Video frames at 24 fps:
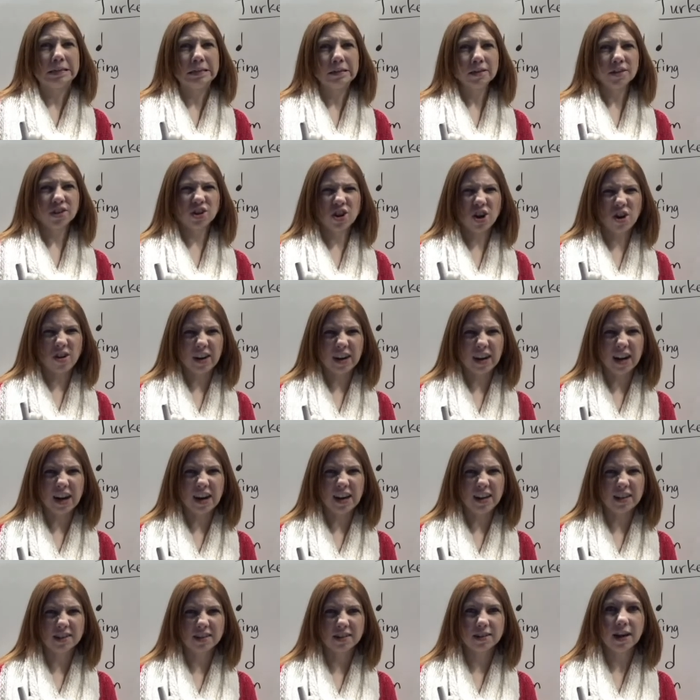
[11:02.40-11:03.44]
Sorry,
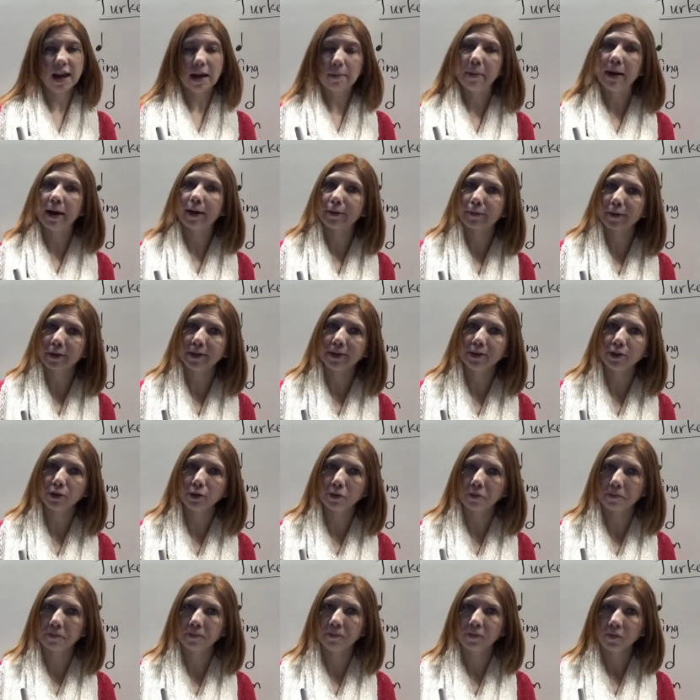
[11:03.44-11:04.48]
guys, I'm hungry
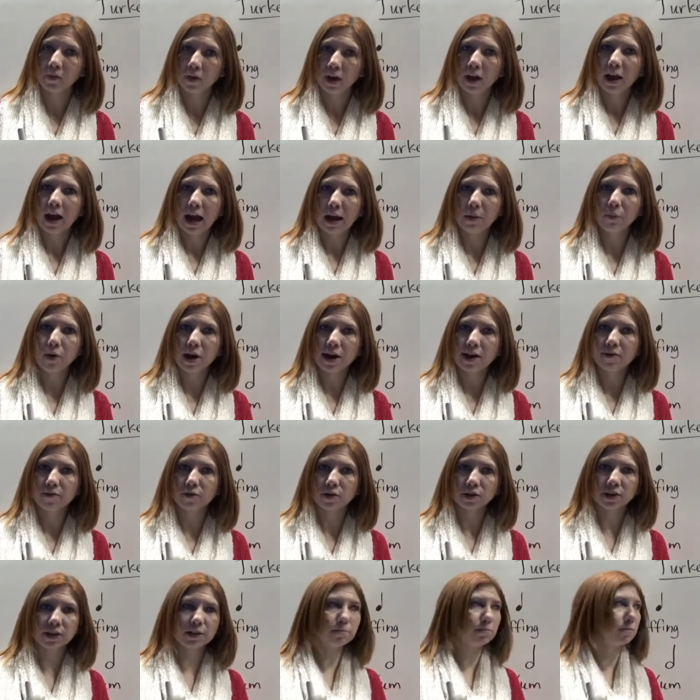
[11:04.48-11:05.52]
too. I'm ready
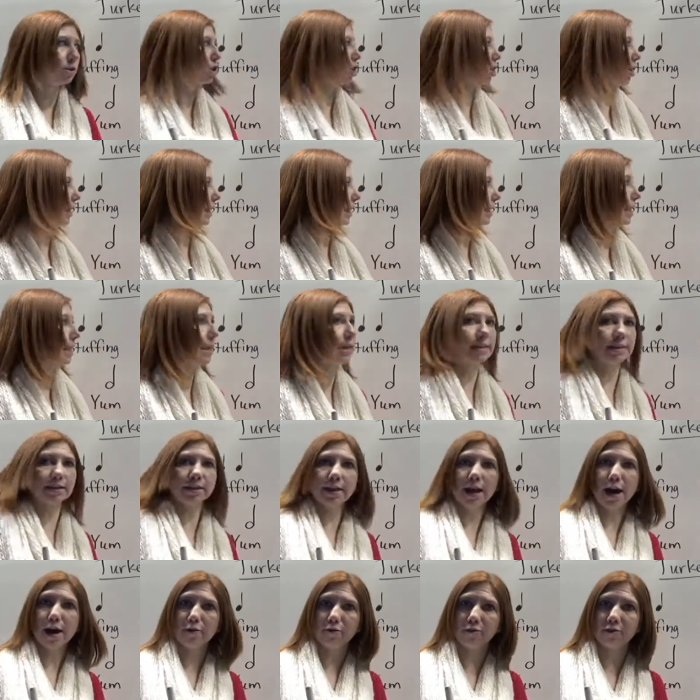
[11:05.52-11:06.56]
for some turkey day
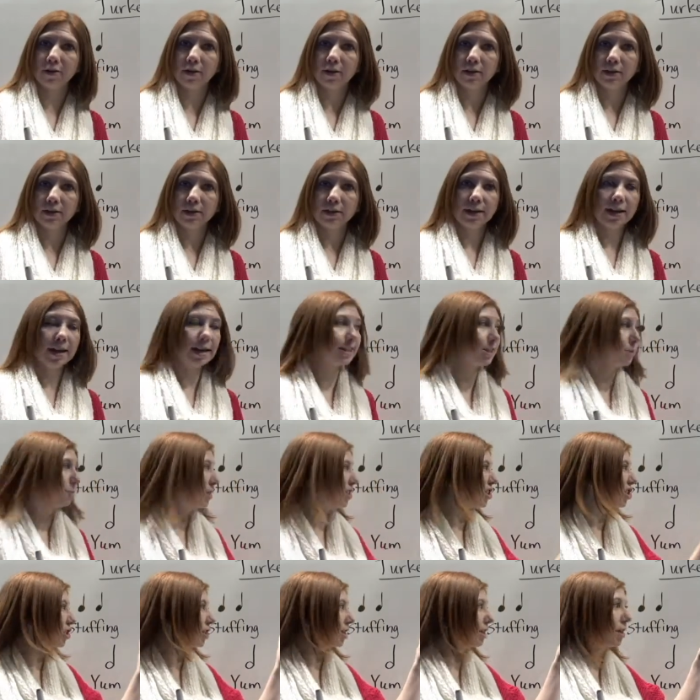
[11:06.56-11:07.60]
stuff,
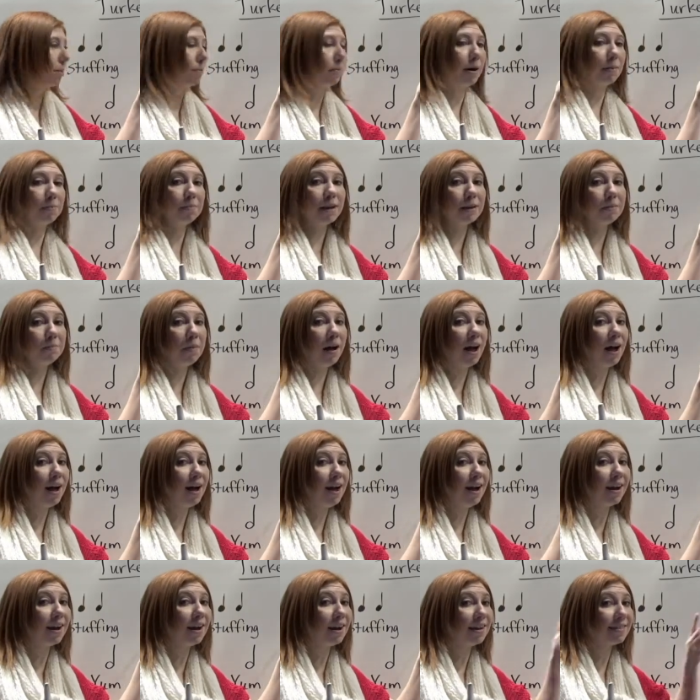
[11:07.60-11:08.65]
especially the pumpkin
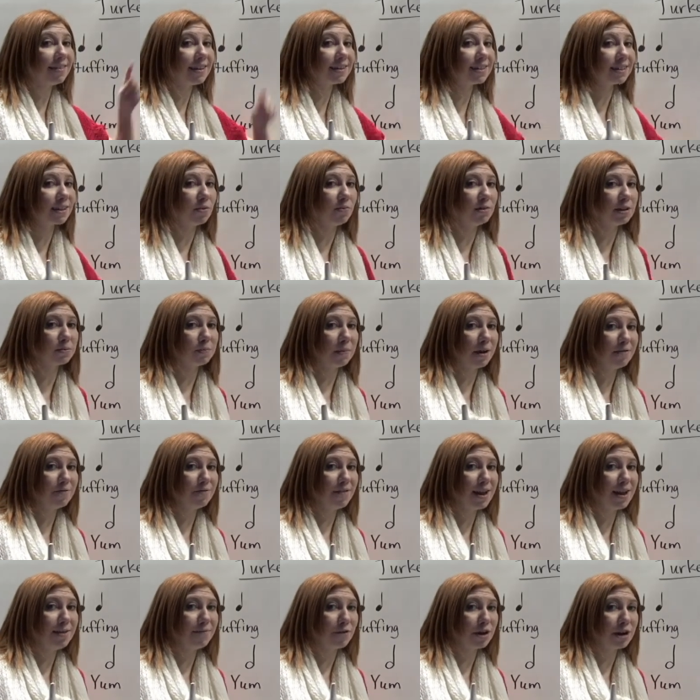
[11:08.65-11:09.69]
pie. That's always my
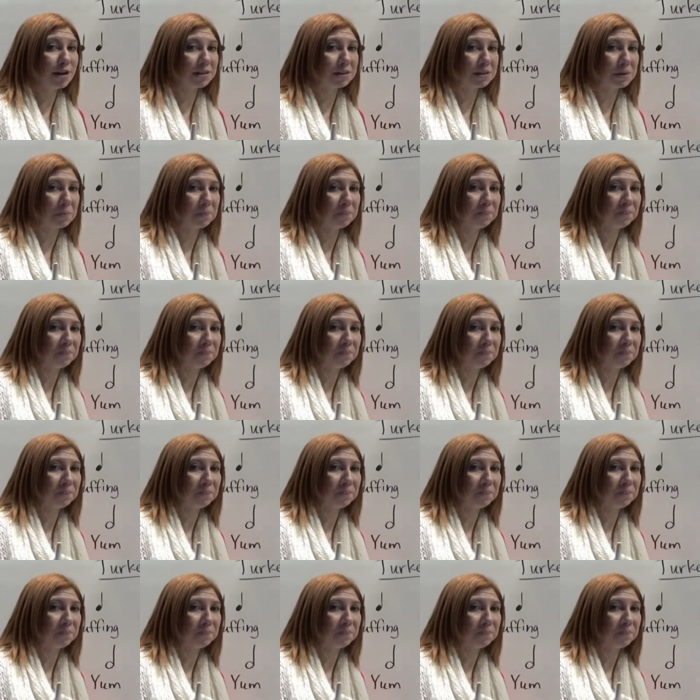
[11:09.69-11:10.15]
favorite.